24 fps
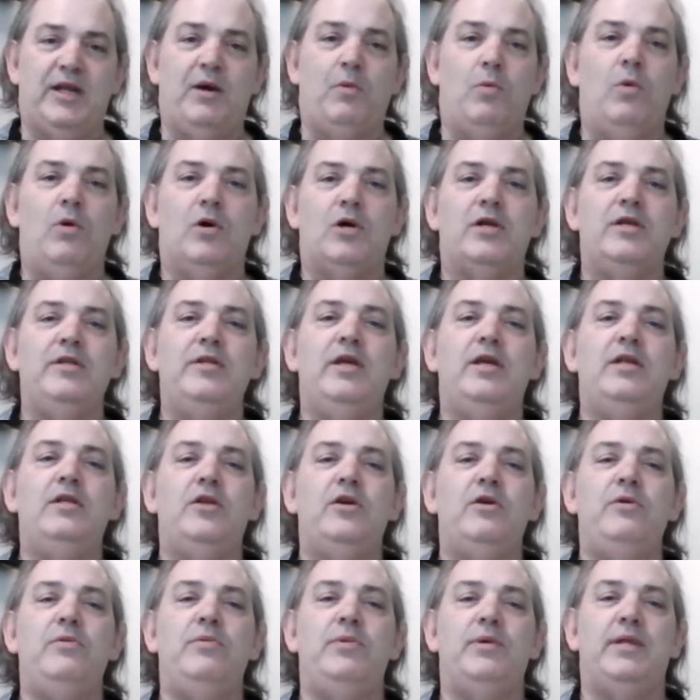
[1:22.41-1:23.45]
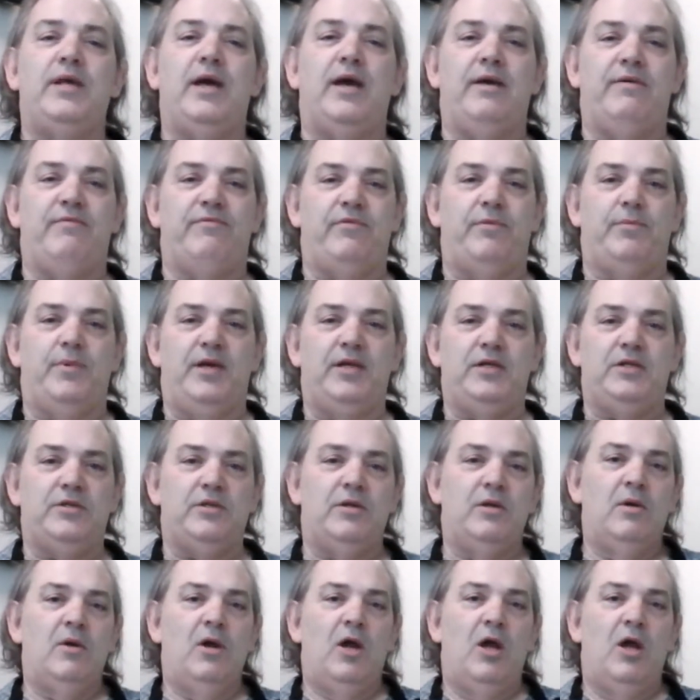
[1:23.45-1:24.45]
Now, what can they do with that information?